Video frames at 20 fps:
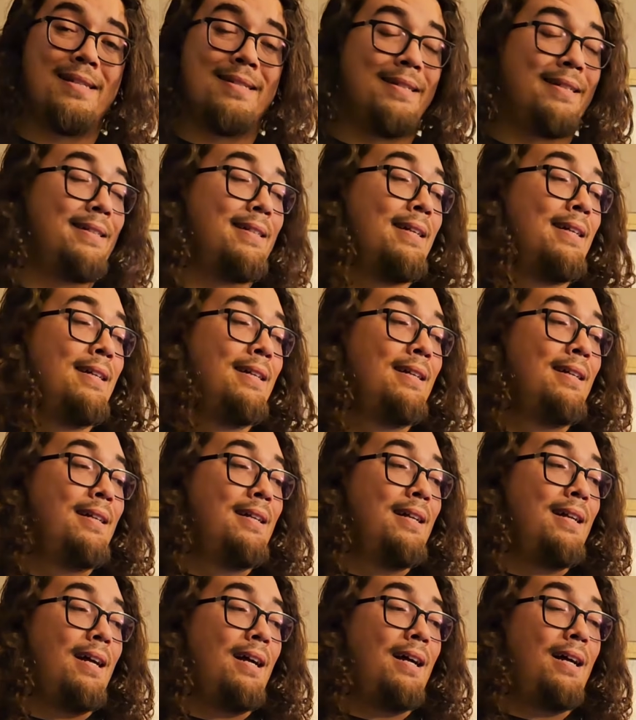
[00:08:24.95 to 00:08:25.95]

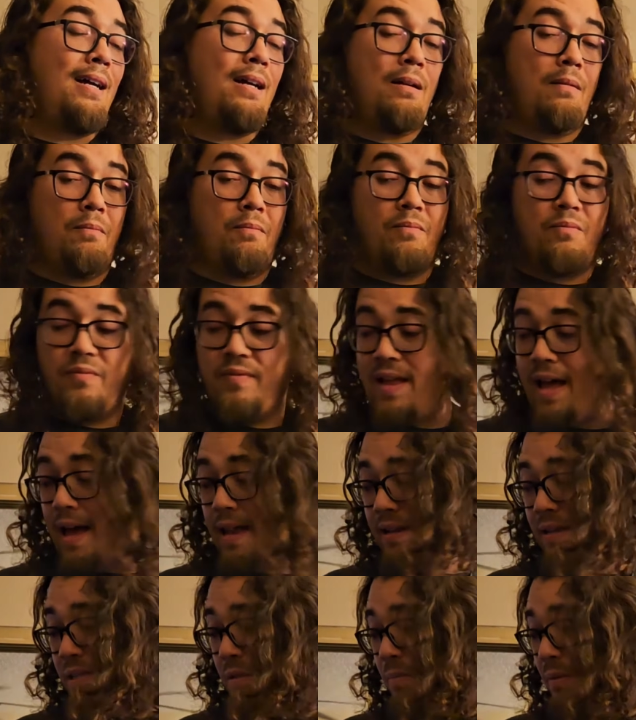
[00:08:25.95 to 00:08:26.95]

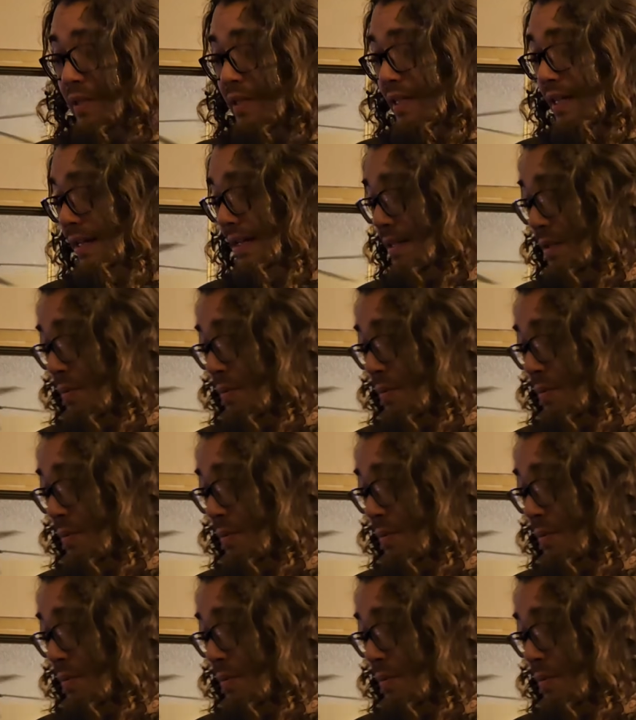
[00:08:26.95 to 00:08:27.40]
That is because